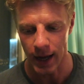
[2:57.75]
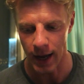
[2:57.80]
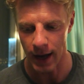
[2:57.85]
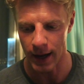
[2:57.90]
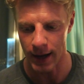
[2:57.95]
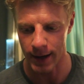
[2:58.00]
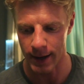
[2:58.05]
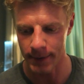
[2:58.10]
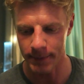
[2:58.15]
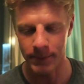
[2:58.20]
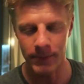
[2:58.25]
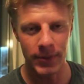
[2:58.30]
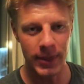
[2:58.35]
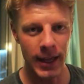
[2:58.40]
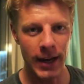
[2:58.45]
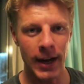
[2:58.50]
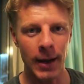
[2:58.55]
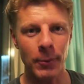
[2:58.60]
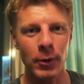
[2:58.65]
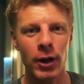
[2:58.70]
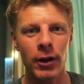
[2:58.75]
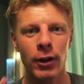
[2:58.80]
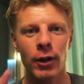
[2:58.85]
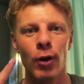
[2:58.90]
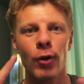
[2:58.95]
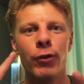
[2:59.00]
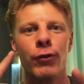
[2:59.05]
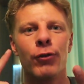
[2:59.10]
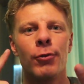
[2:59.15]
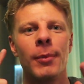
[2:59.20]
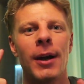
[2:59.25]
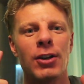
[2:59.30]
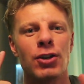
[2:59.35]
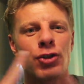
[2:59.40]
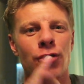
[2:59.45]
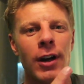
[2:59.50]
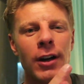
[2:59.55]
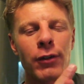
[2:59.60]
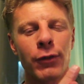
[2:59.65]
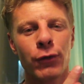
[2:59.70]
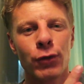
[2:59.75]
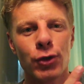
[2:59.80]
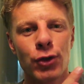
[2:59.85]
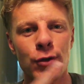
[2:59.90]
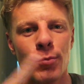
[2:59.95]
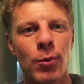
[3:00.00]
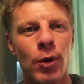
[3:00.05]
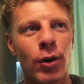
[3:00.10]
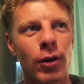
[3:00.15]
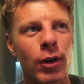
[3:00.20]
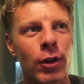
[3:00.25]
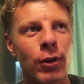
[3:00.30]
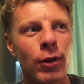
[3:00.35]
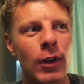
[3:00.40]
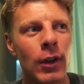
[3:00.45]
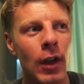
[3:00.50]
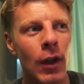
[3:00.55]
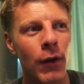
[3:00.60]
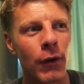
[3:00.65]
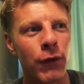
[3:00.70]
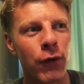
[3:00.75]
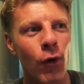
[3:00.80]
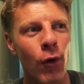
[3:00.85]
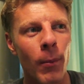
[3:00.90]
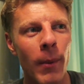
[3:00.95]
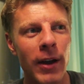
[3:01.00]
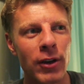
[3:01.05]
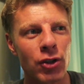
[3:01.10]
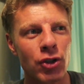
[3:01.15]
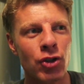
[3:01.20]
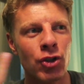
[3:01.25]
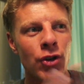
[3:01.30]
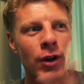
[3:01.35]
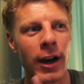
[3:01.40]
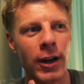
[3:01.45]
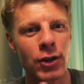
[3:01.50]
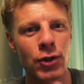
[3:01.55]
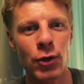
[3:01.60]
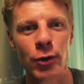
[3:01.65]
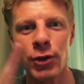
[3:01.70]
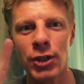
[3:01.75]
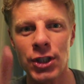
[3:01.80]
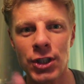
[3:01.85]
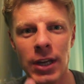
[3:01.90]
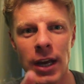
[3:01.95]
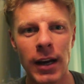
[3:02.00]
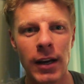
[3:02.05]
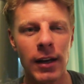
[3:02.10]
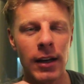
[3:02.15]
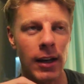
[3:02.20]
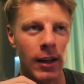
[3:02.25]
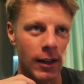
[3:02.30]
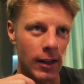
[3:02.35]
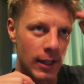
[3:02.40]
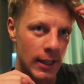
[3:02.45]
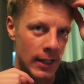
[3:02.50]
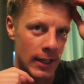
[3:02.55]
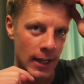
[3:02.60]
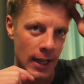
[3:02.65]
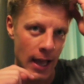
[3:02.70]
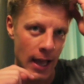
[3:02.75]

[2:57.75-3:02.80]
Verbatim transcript: Um, then I'm gonna go through my treks for tomorrow, for my treks on Saturday.